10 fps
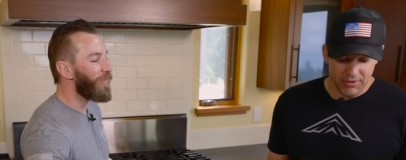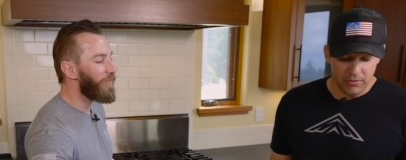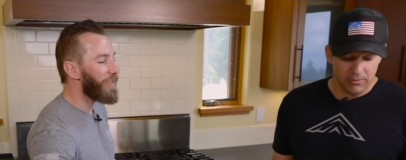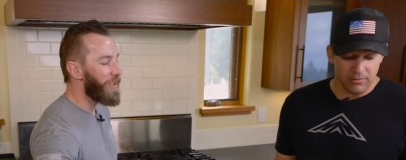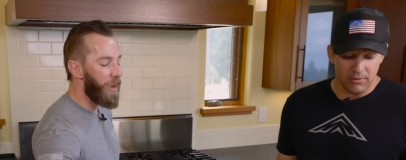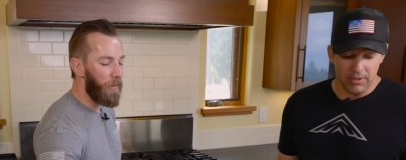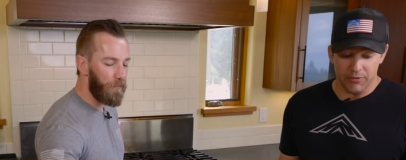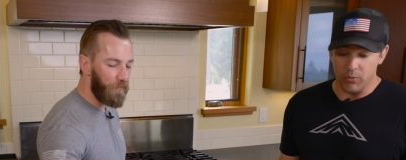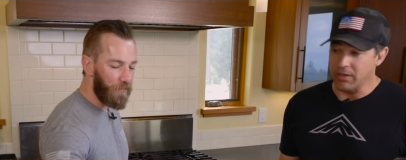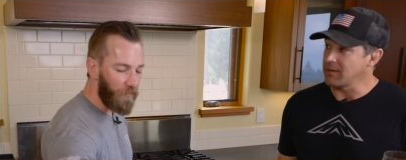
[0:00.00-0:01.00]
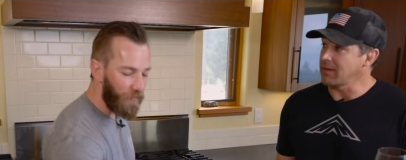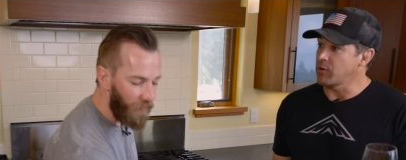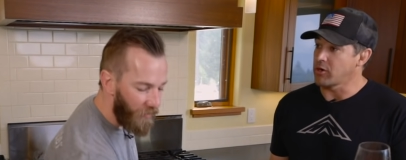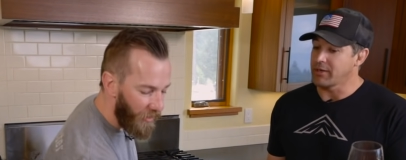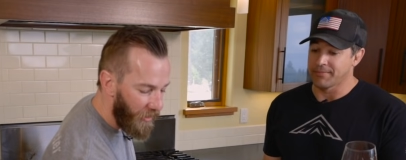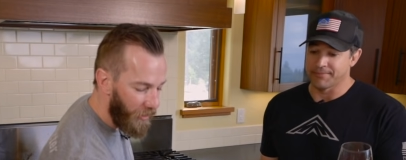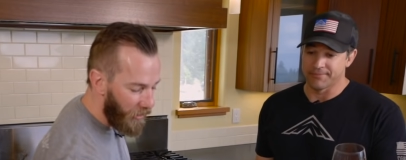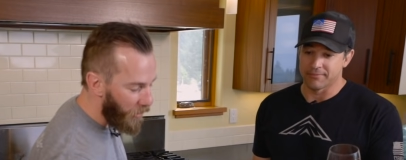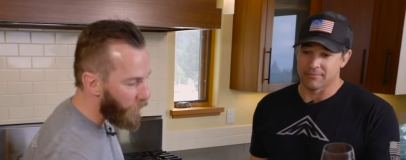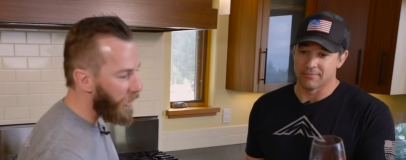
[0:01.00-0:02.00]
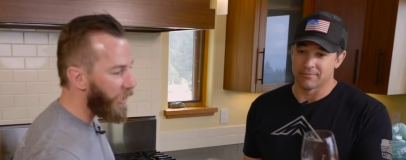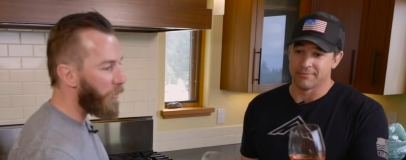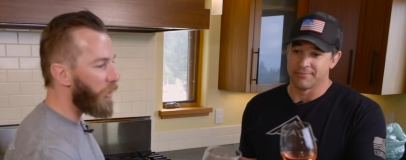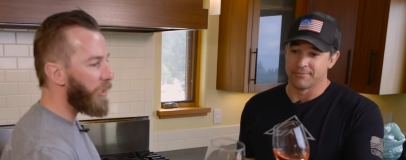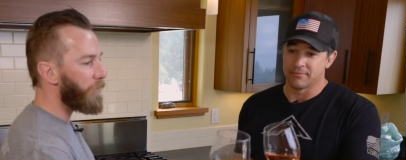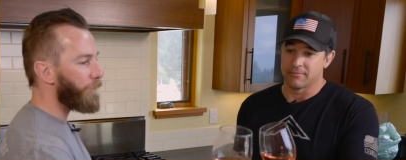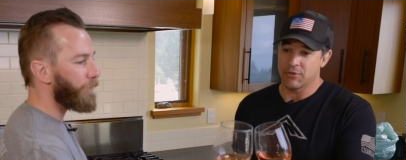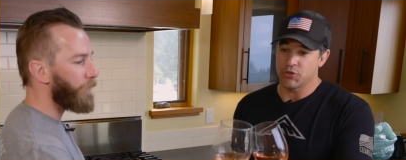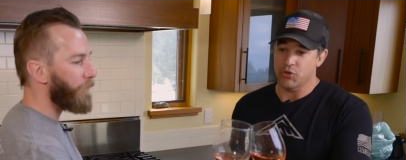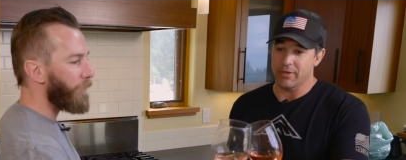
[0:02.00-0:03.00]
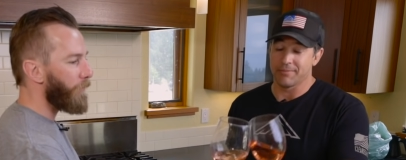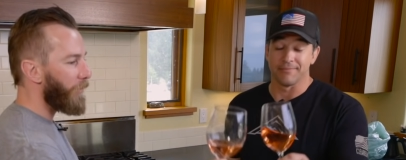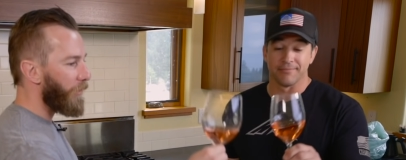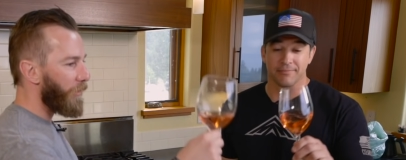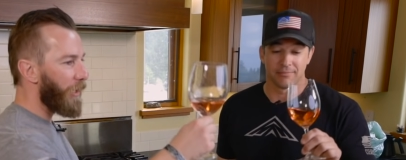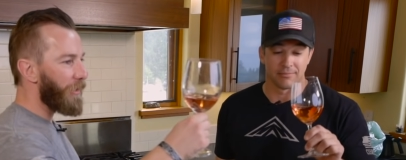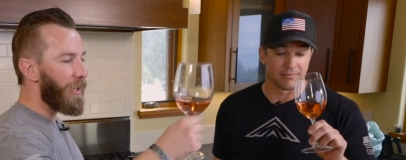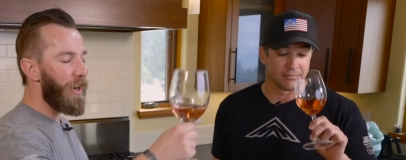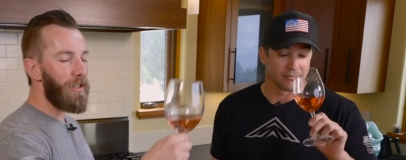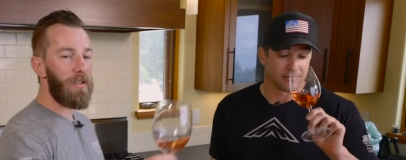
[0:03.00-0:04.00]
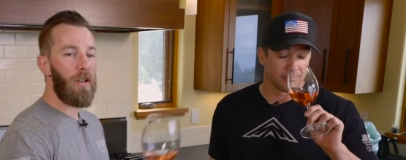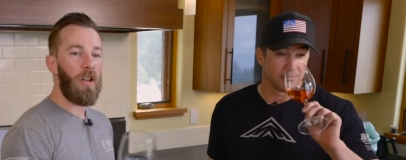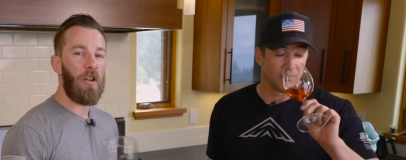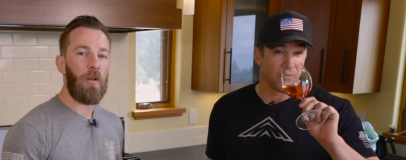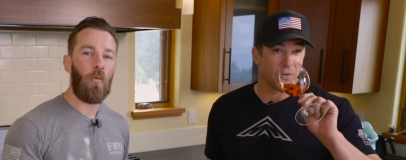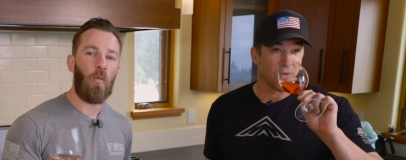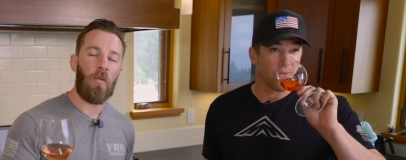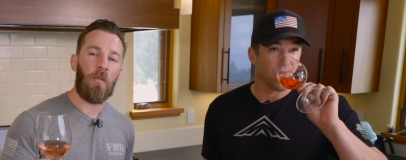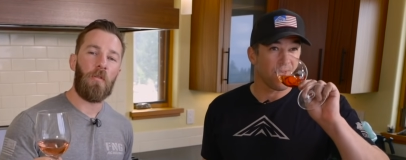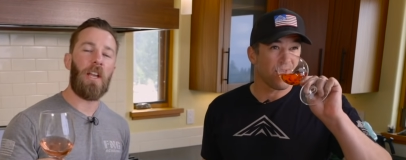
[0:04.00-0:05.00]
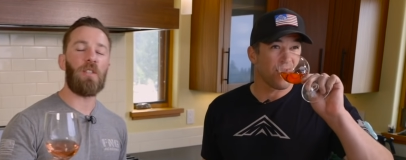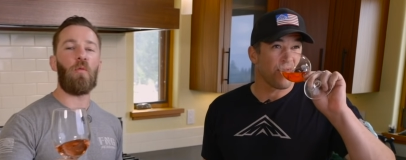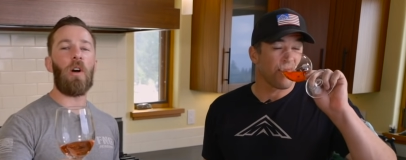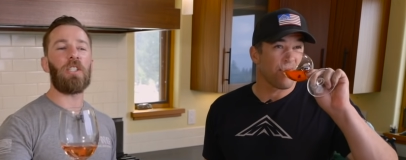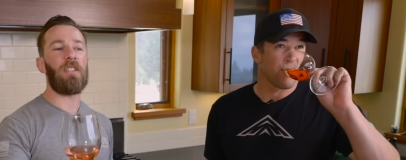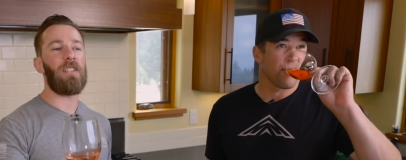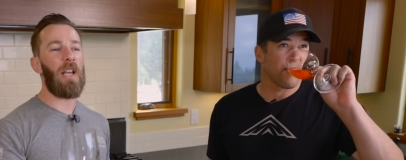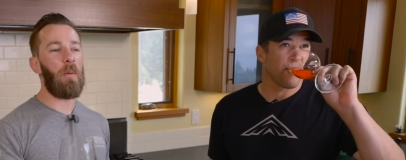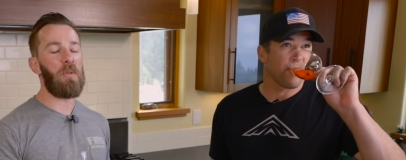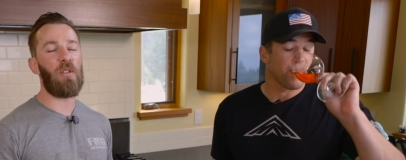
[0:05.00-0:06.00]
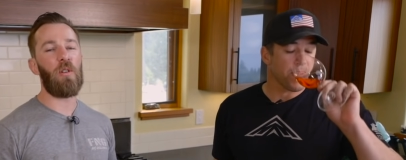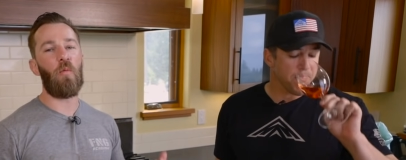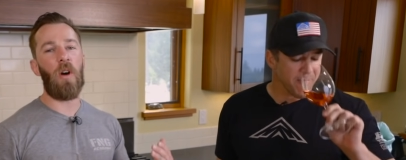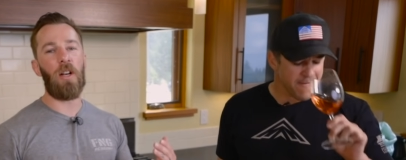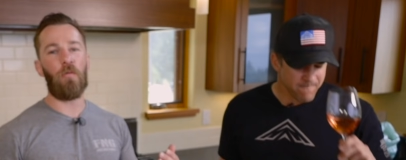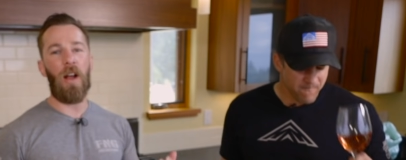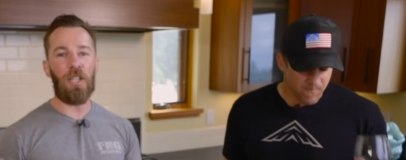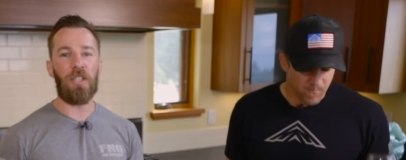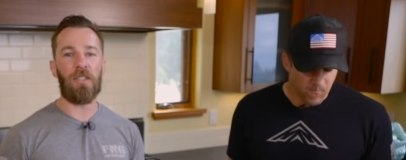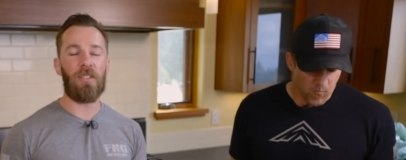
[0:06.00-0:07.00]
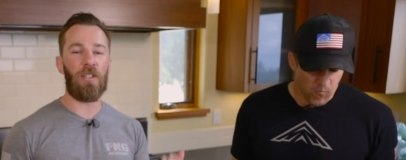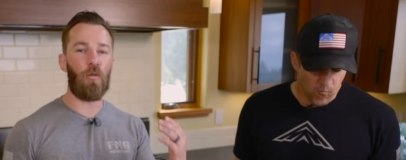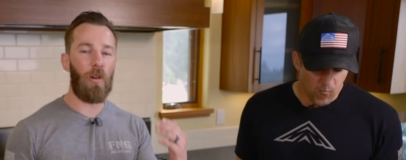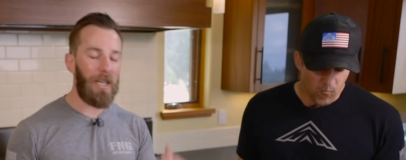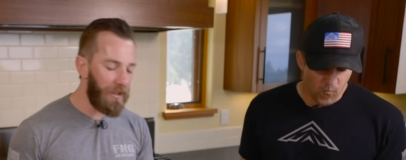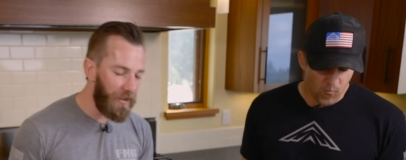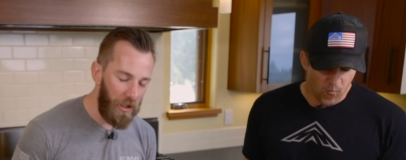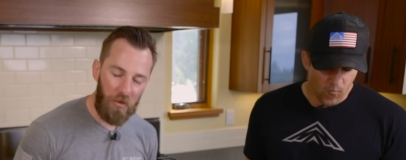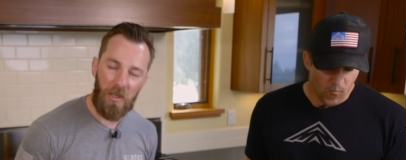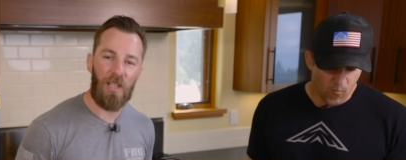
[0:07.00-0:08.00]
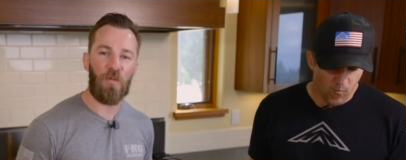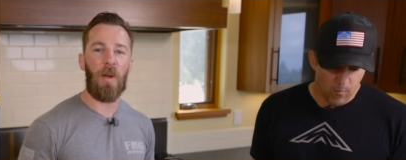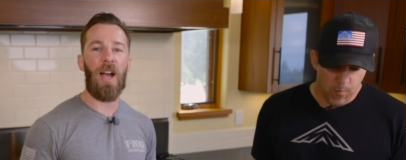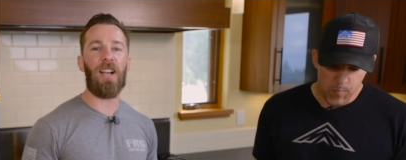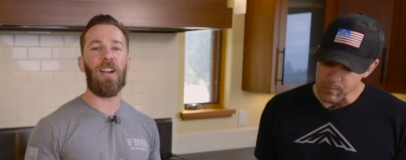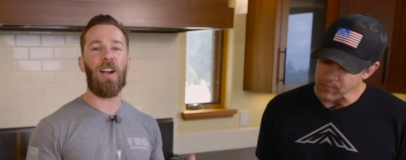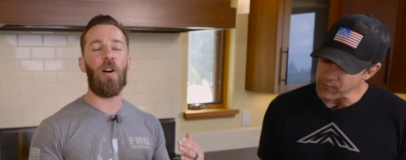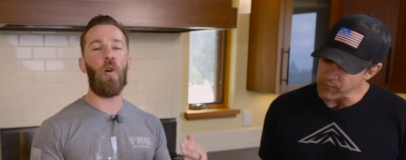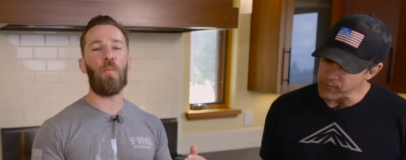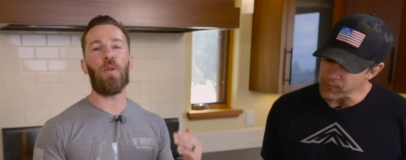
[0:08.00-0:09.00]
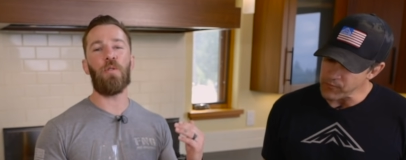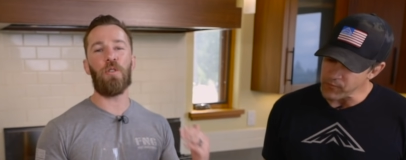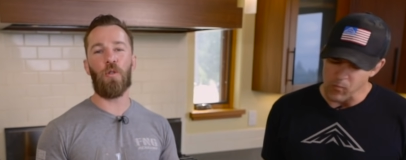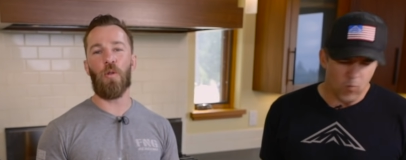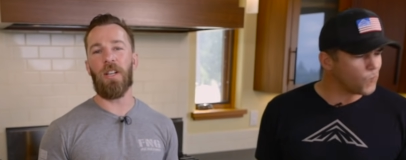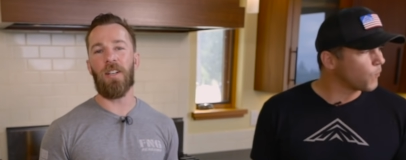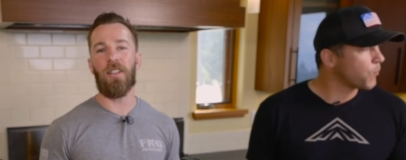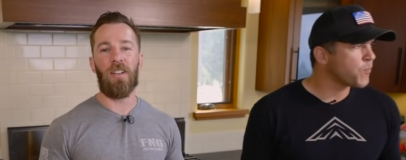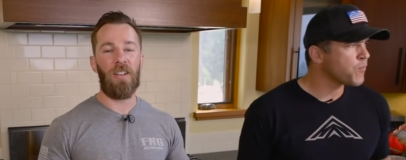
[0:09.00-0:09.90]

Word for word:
Speaker 1: to Lithuanian M R E. Lithuanian M R E. Enjoy. Thanks, guys. Thanks for watching this episode of Wine and Rations. Great to see you guys back. I hope you enjoyed it.